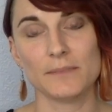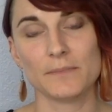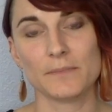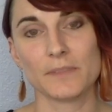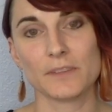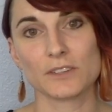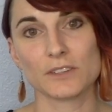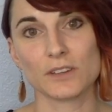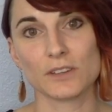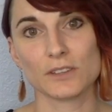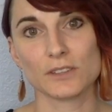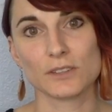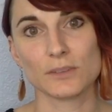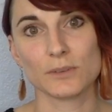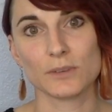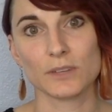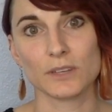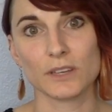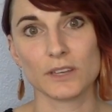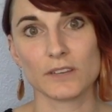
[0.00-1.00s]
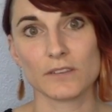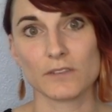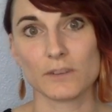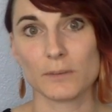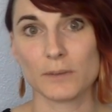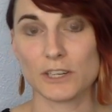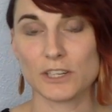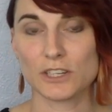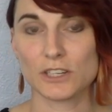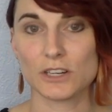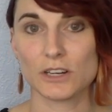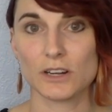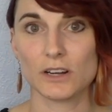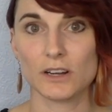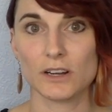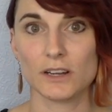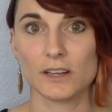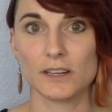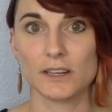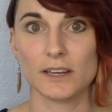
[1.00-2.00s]
There's also really good information
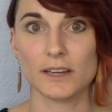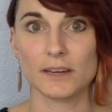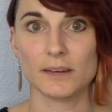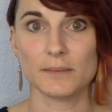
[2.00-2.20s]
on